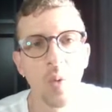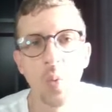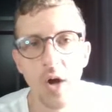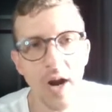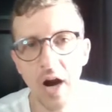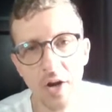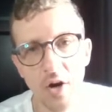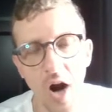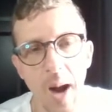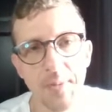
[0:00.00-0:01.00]
What are
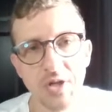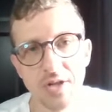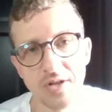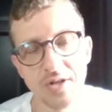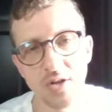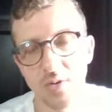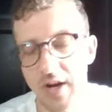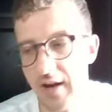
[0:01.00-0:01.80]
your options? You